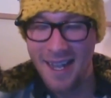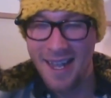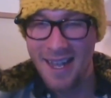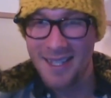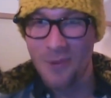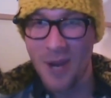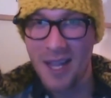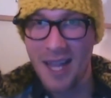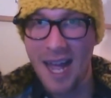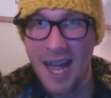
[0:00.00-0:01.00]
as
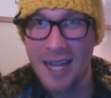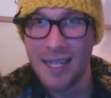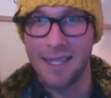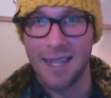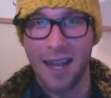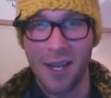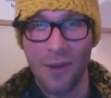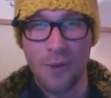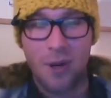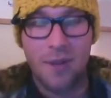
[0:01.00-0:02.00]
well as
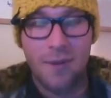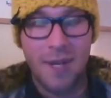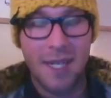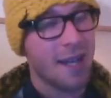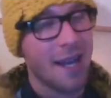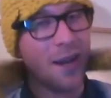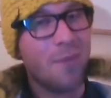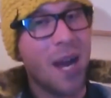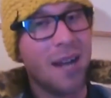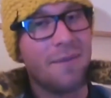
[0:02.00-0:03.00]
you were the reason I got
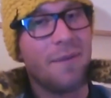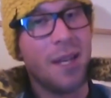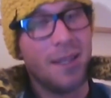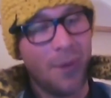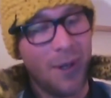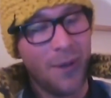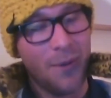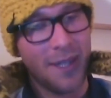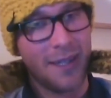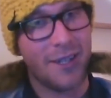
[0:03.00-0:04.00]
back to Facebook,
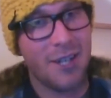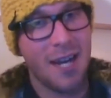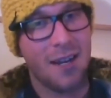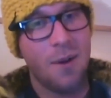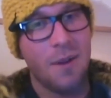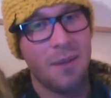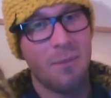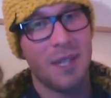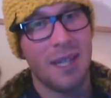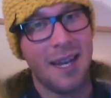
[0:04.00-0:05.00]
was to check out the
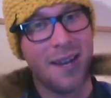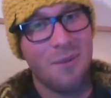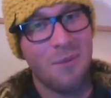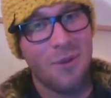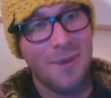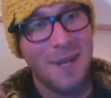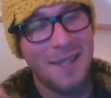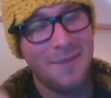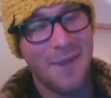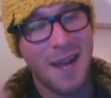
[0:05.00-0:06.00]
Millennial
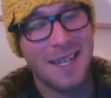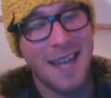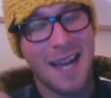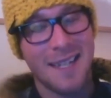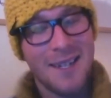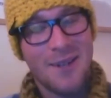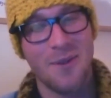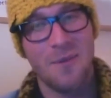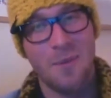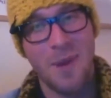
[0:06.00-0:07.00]
Movement. Fantastic
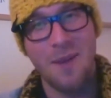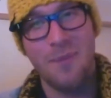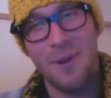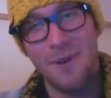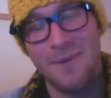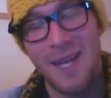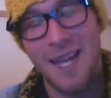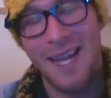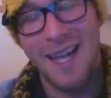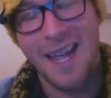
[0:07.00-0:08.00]
group of people.
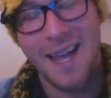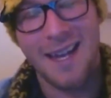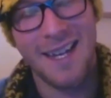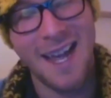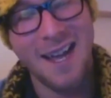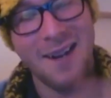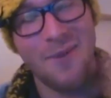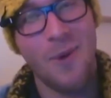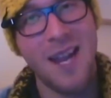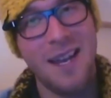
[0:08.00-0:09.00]
And I can't
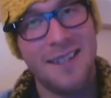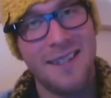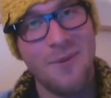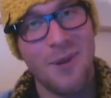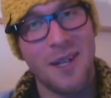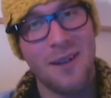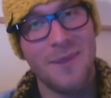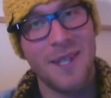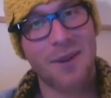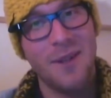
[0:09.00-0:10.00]
wait to see what comes out of